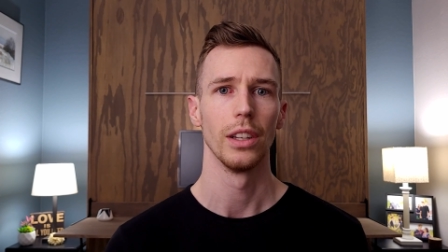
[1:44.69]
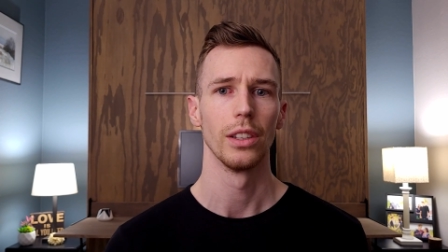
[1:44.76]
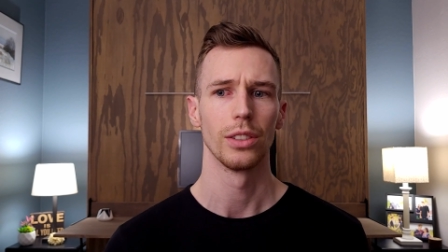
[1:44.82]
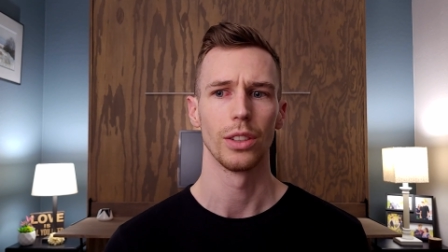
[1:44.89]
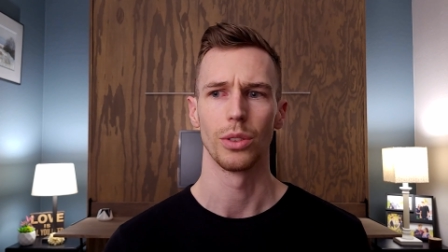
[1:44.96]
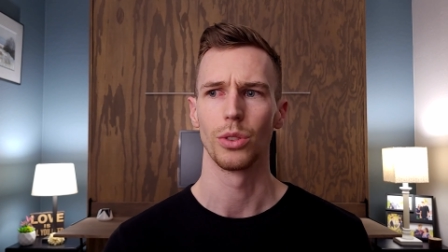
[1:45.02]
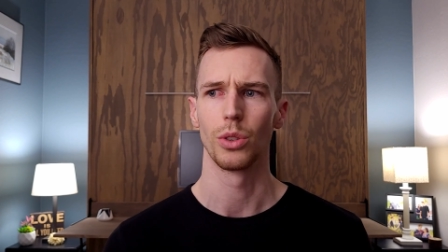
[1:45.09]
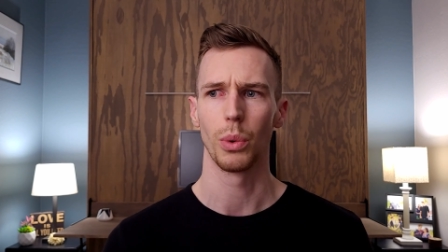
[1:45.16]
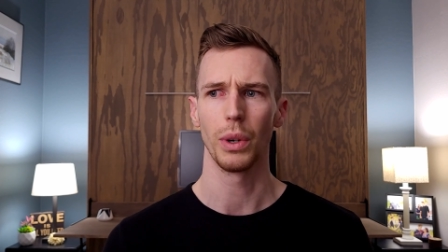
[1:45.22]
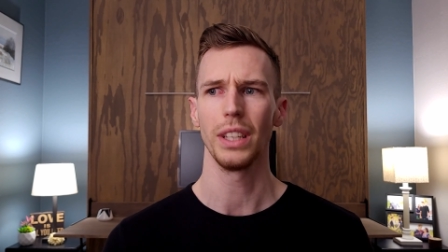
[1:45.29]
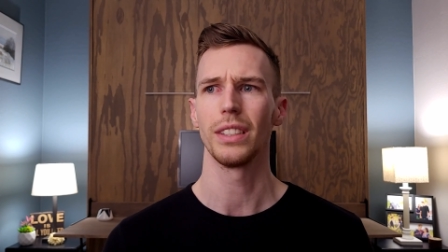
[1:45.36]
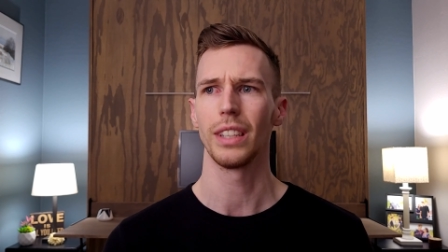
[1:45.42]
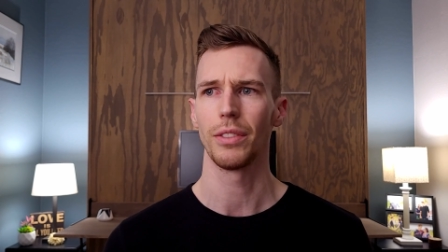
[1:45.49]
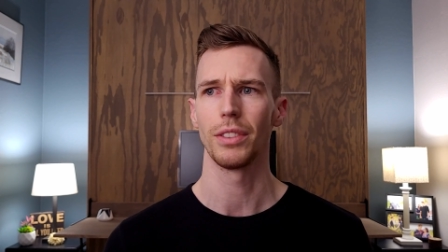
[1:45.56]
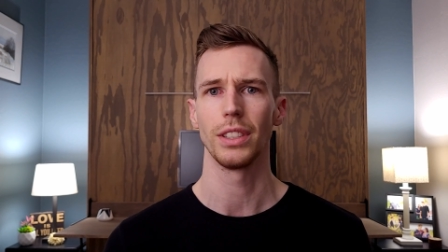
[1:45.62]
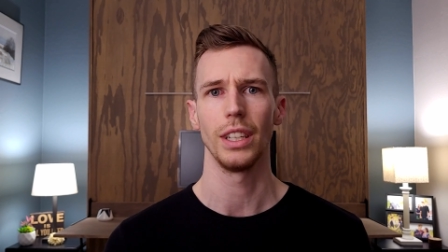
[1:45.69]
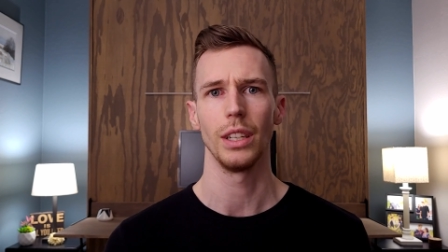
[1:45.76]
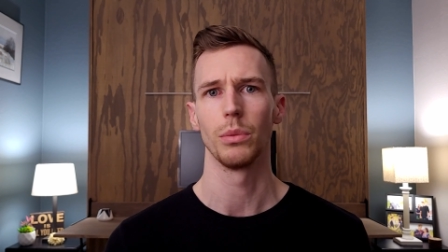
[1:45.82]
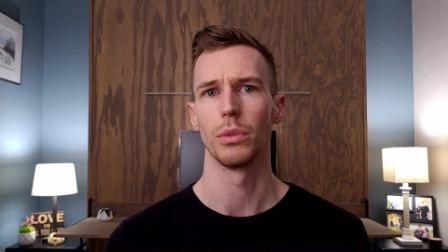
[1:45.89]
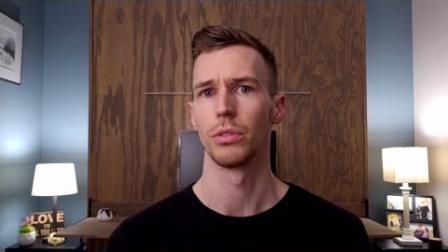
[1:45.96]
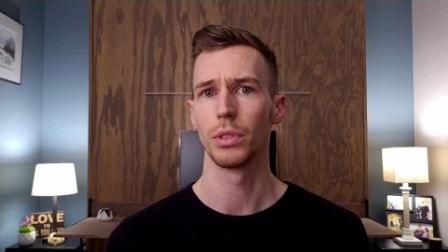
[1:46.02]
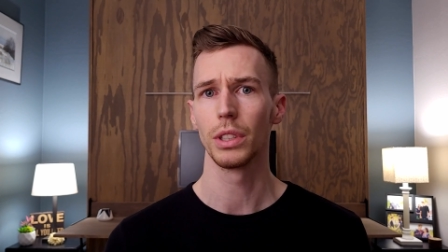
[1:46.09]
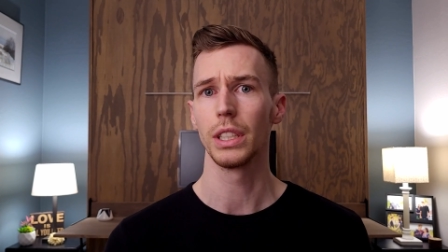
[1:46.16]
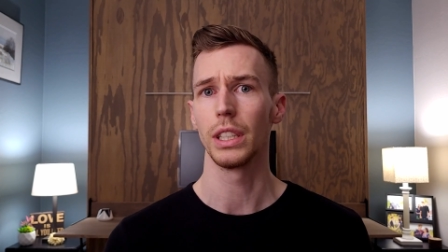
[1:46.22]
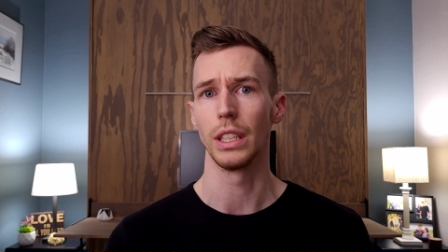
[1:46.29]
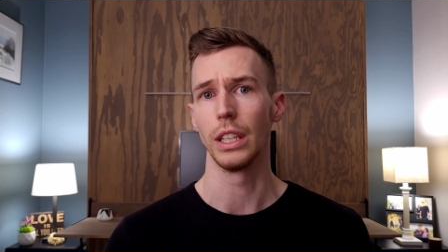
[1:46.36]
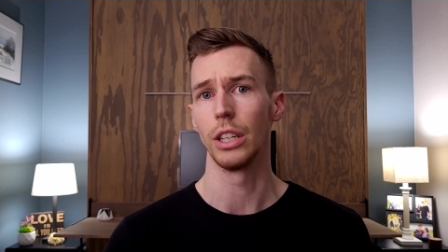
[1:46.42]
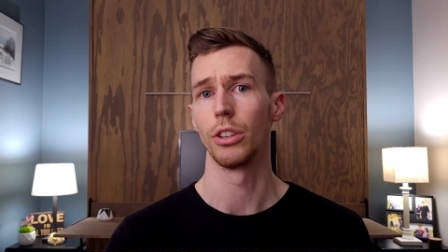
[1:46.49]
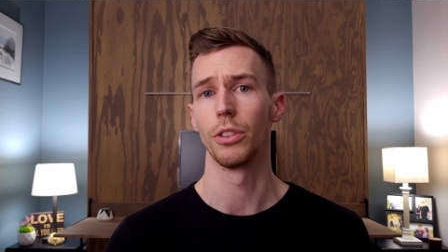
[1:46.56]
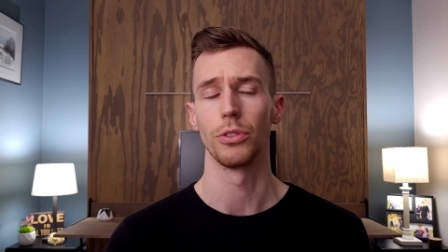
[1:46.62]
So 2017 was really a
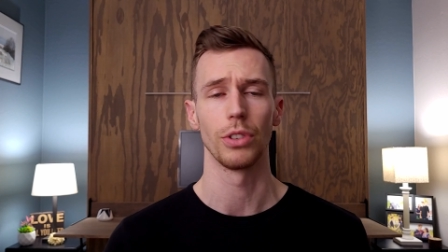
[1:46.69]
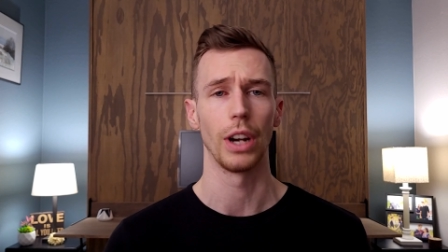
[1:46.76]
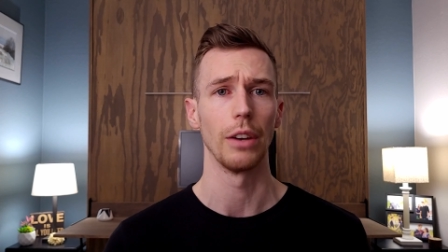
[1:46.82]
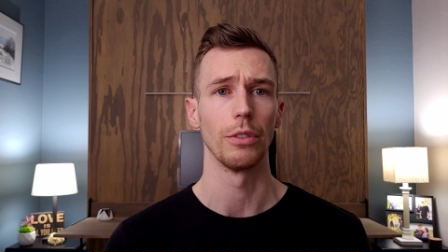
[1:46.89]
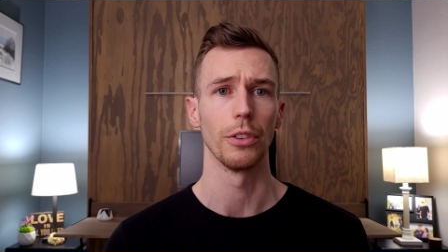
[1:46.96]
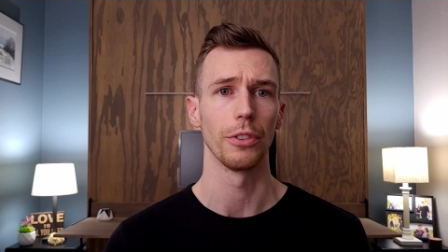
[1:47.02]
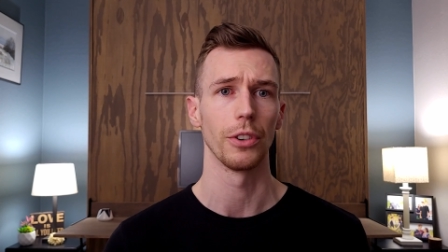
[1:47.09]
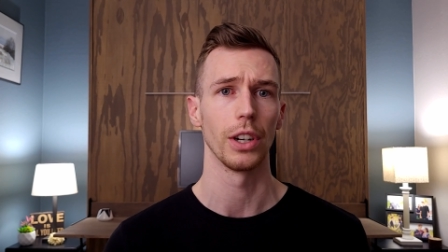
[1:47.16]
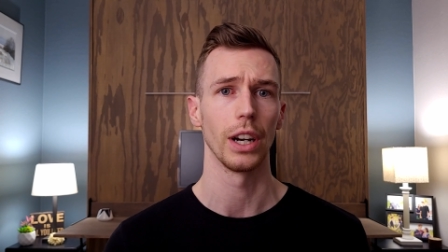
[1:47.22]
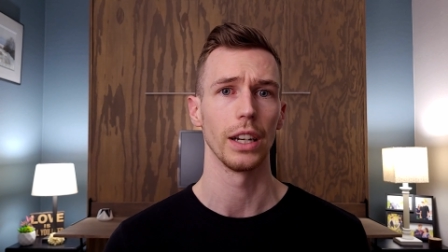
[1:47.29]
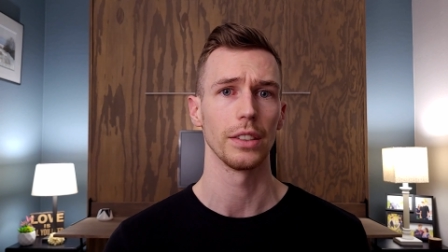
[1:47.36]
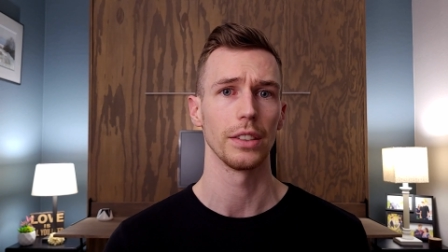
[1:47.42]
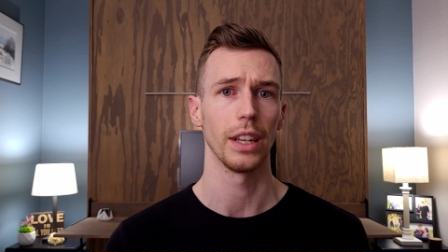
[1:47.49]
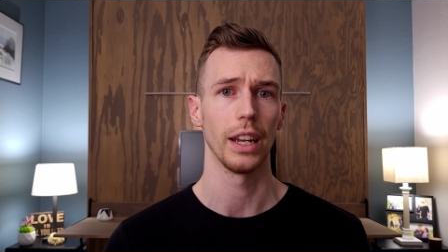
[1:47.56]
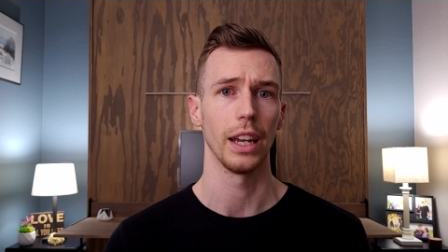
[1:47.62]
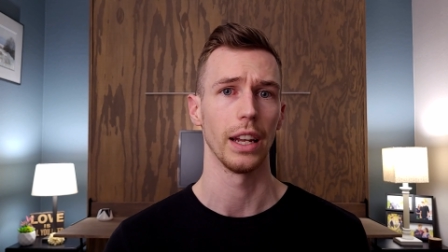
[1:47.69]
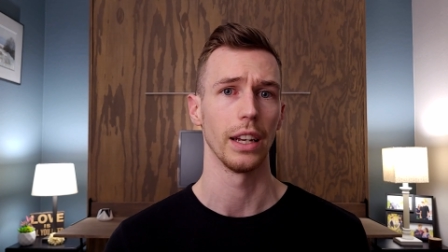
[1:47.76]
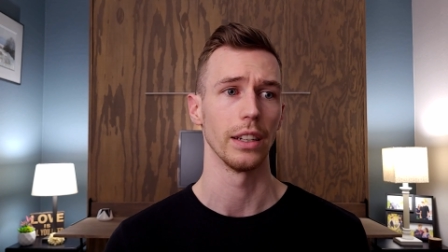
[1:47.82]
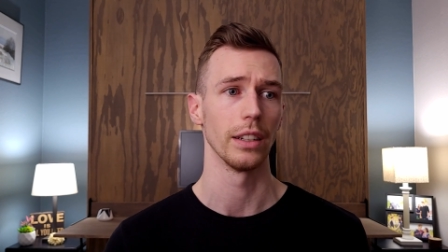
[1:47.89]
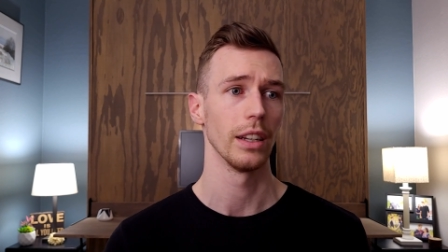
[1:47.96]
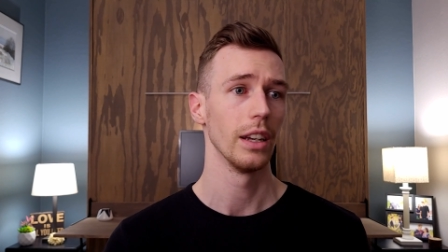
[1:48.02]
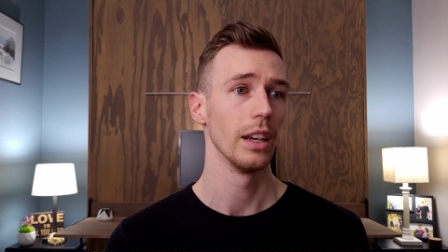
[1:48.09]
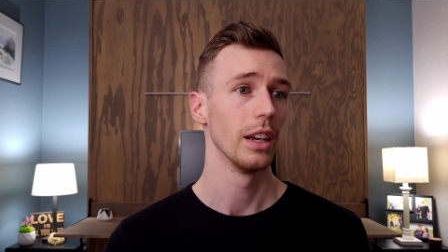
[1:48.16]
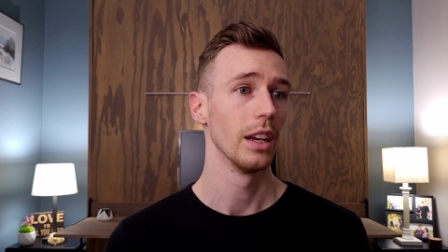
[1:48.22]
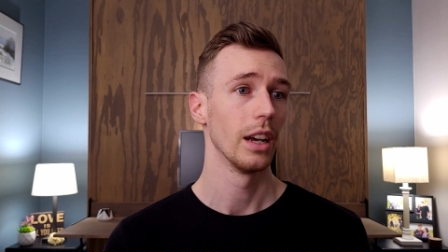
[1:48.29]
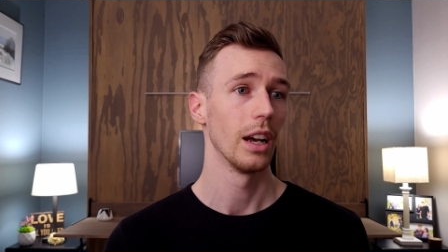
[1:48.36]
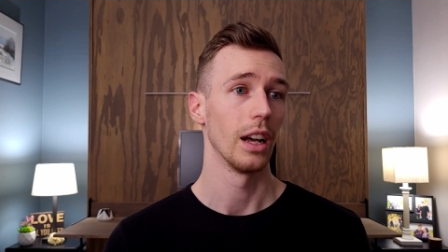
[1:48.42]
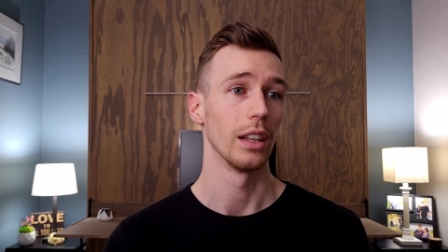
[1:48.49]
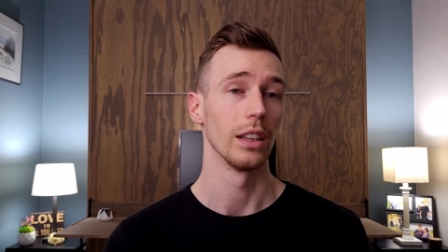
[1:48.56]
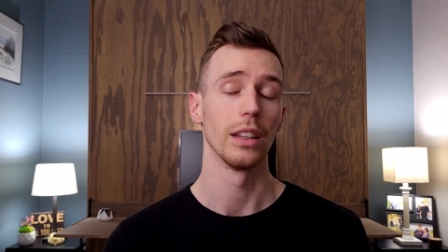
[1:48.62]
year of travel for us and
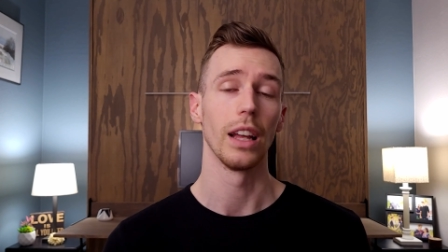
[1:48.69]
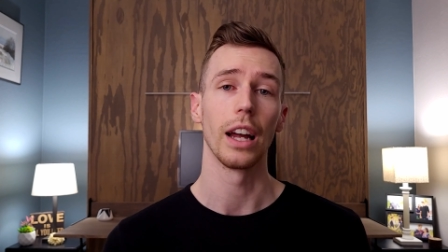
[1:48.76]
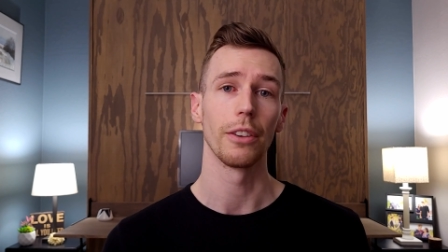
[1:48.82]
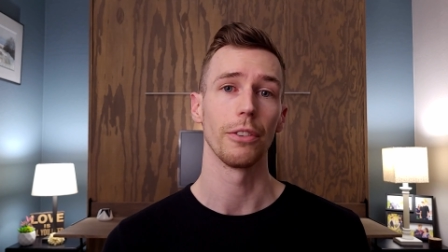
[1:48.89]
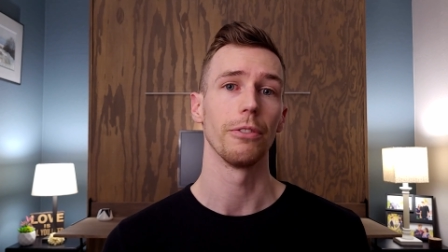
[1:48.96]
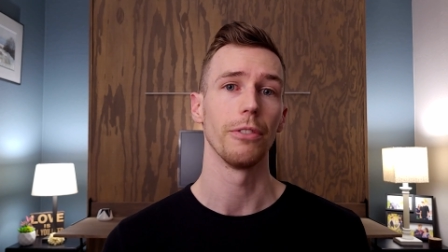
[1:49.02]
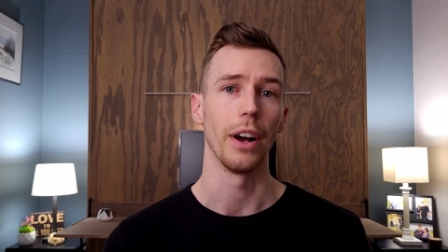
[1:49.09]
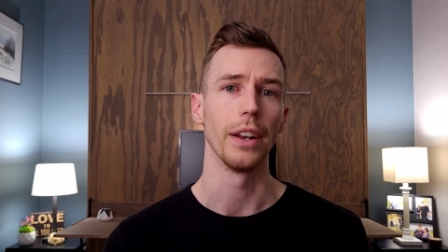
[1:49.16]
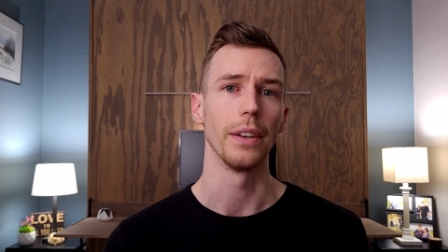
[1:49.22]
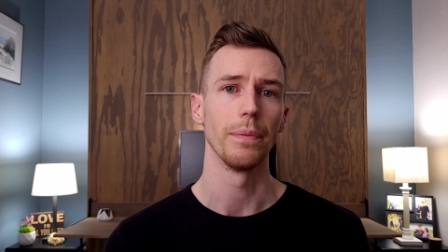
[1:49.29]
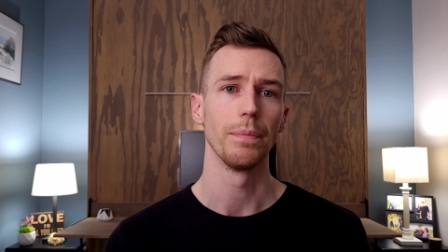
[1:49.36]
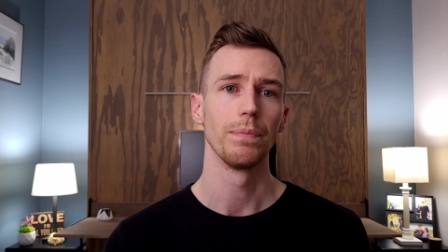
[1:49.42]
a lot of fun.